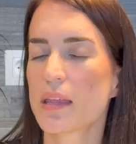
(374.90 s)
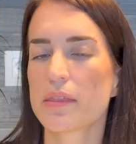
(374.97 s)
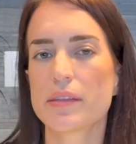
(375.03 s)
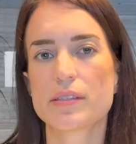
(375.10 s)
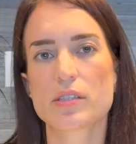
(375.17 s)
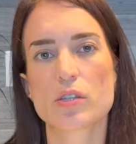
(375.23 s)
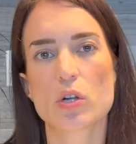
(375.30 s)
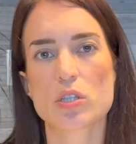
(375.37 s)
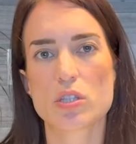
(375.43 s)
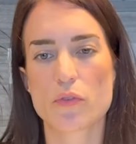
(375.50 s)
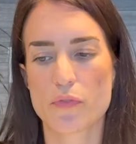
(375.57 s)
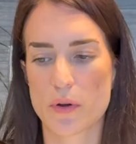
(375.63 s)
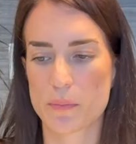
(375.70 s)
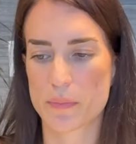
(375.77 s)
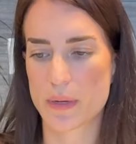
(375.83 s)
This is also
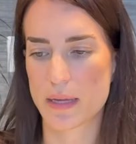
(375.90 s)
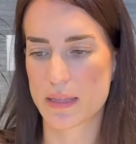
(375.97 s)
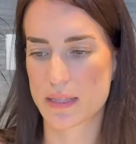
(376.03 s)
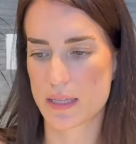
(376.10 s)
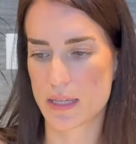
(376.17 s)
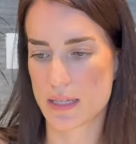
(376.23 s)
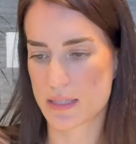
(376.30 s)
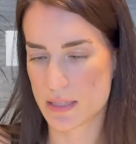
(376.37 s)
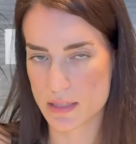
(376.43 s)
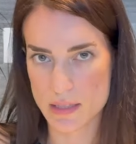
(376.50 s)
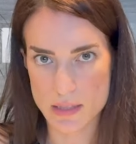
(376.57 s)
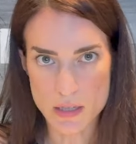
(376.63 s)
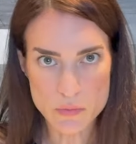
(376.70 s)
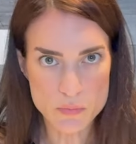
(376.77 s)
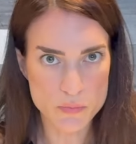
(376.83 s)
from brand
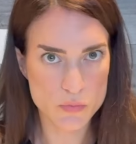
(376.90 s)
Sedita,